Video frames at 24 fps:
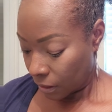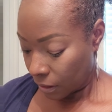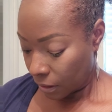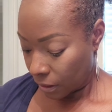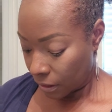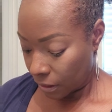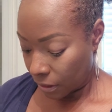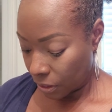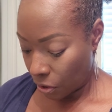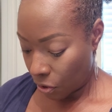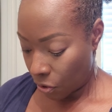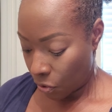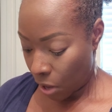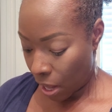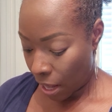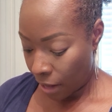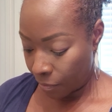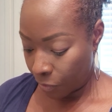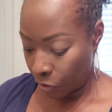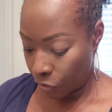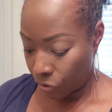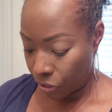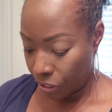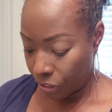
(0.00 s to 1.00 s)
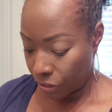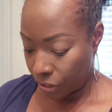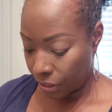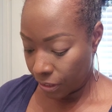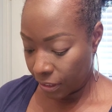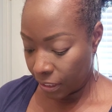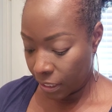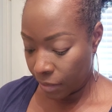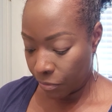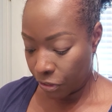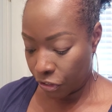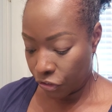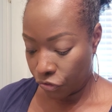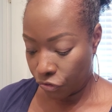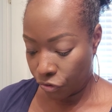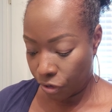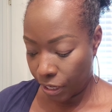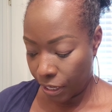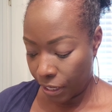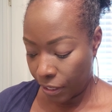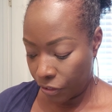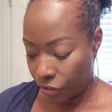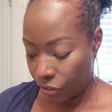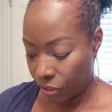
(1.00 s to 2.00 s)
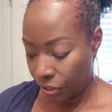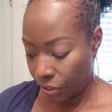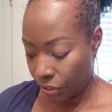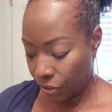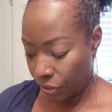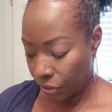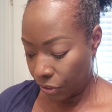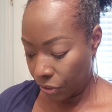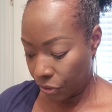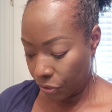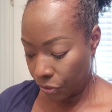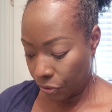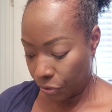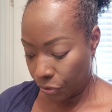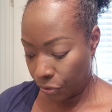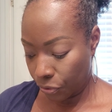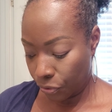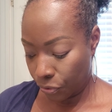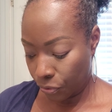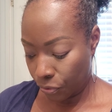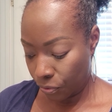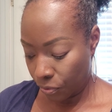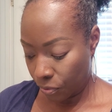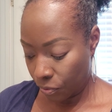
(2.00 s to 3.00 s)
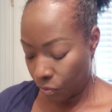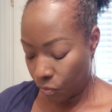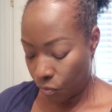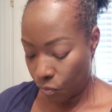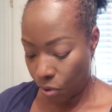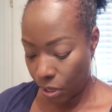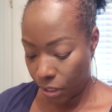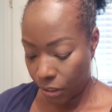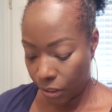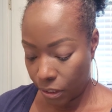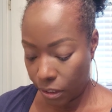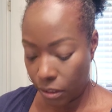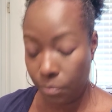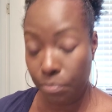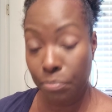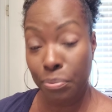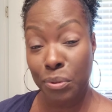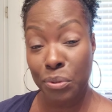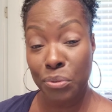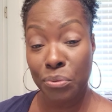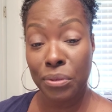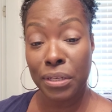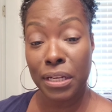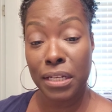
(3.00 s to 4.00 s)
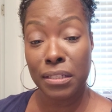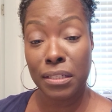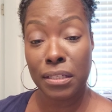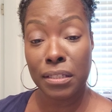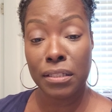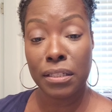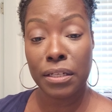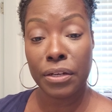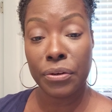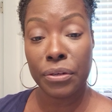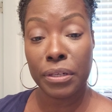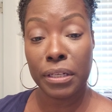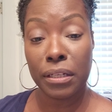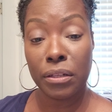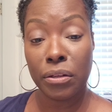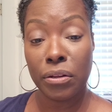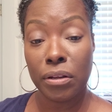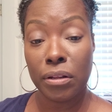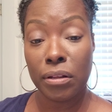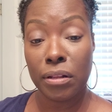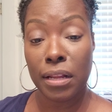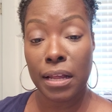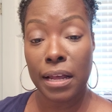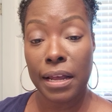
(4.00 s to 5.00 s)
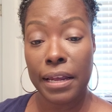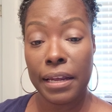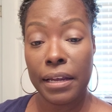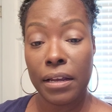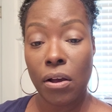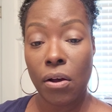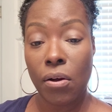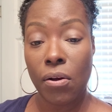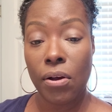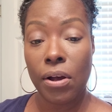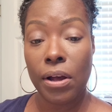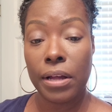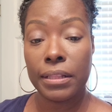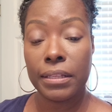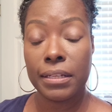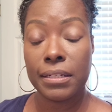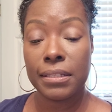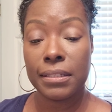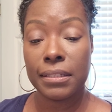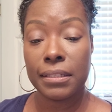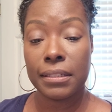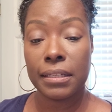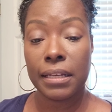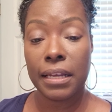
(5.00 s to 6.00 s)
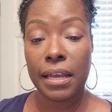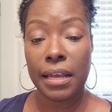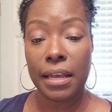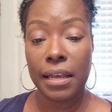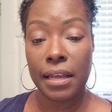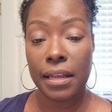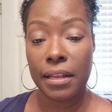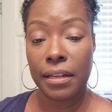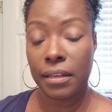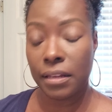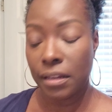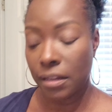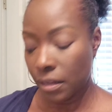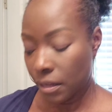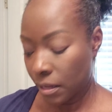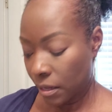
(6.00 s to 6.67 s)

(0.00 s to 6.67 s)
So I'm going to demonstrate to you what does blue necessarily look like on the skin.